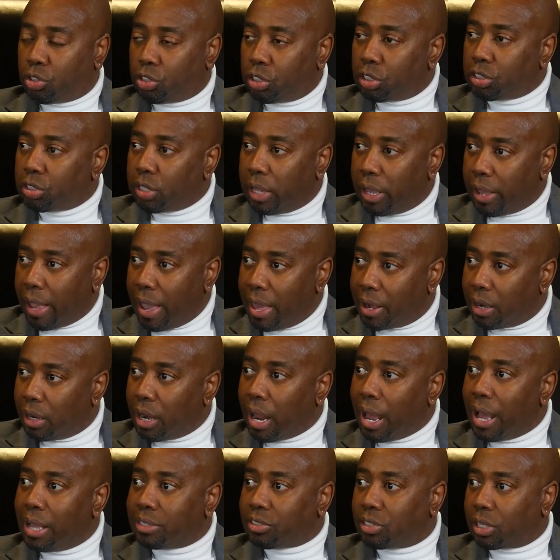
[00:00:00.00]
just
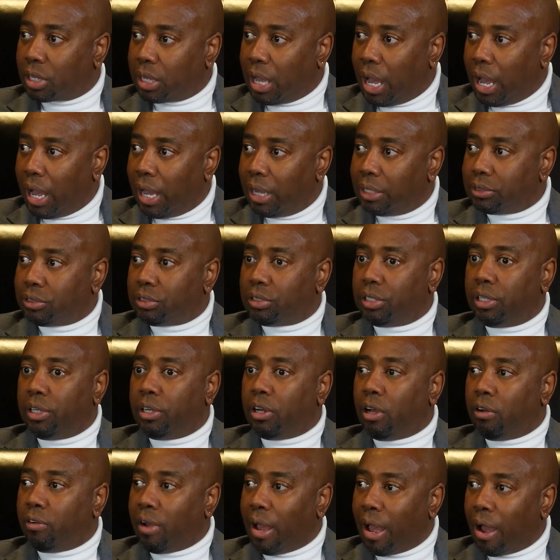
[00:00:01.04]
analyze the content
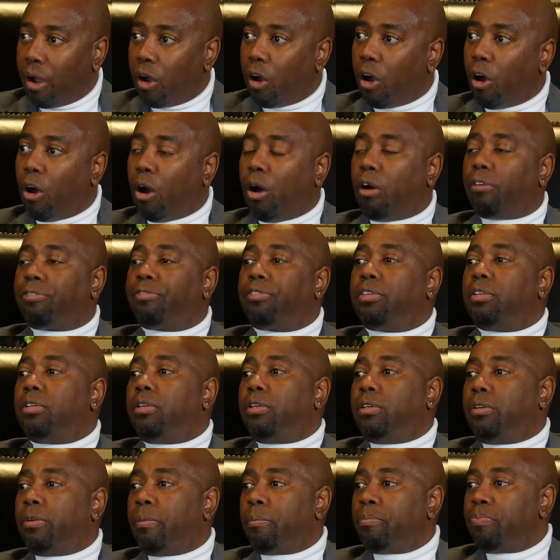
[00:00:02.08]
of how
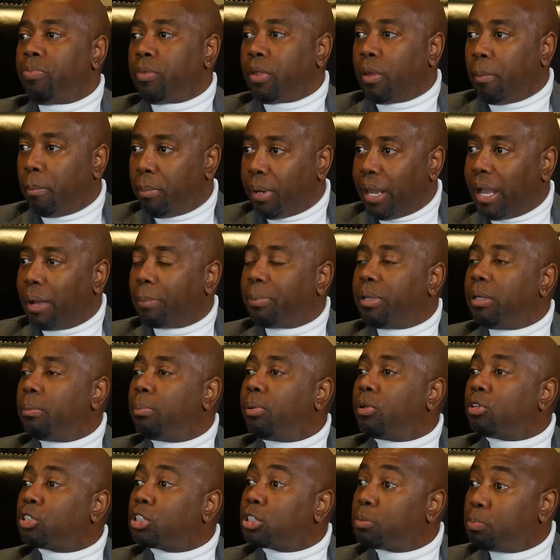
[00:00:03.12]
often Black
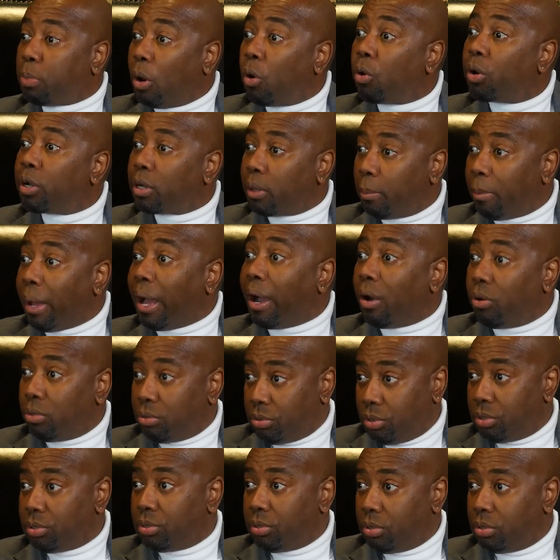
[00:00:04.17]
people are spoken
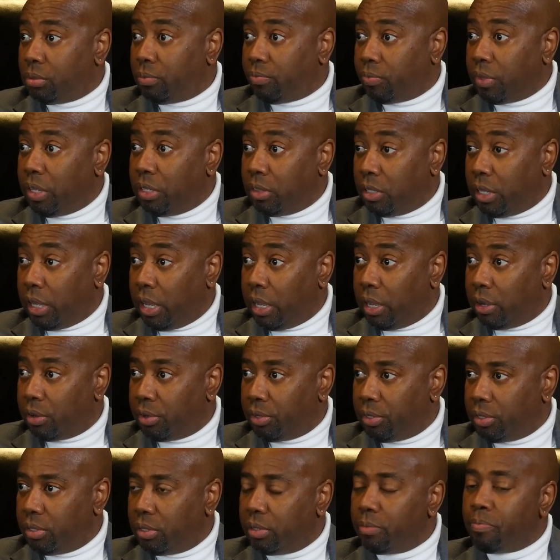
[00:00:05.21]
about in the
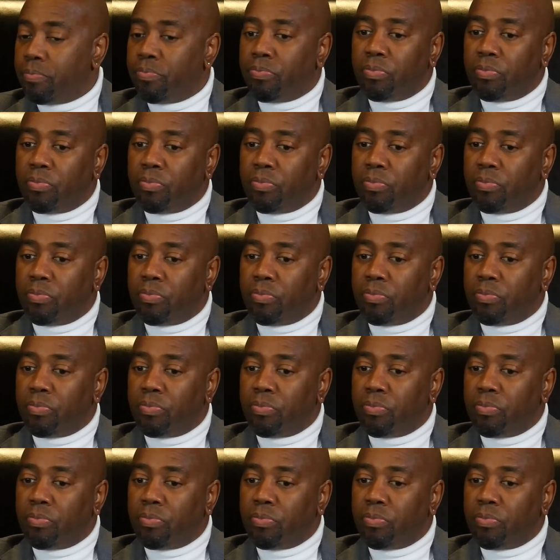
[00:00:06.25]
area.